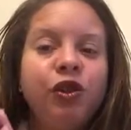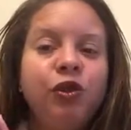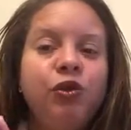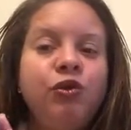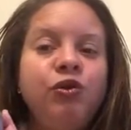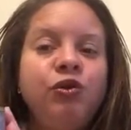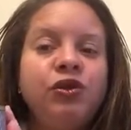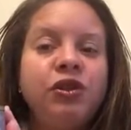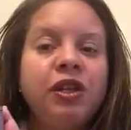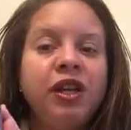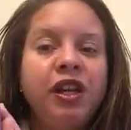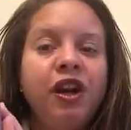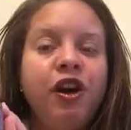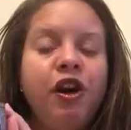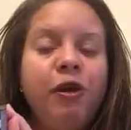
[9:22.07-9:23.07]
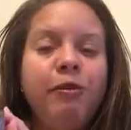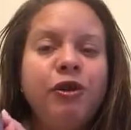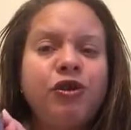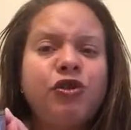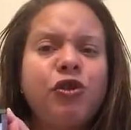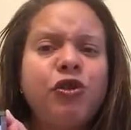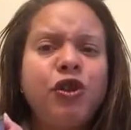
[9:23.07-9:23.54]
lose
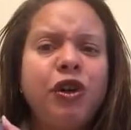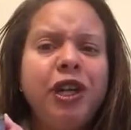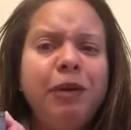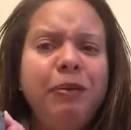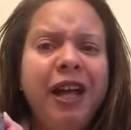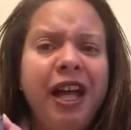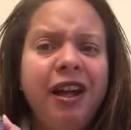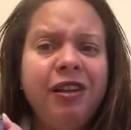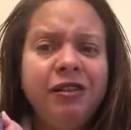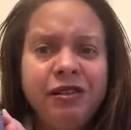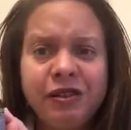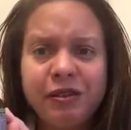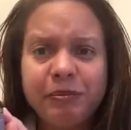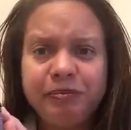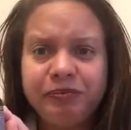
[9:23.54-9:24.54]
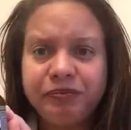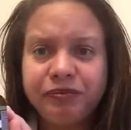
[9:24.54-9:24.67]
almost 30 pounds